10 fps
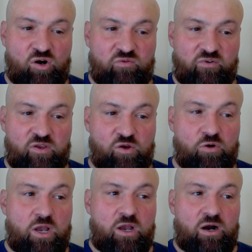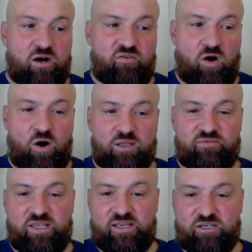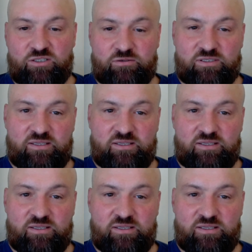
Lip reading: overview of all of the issues.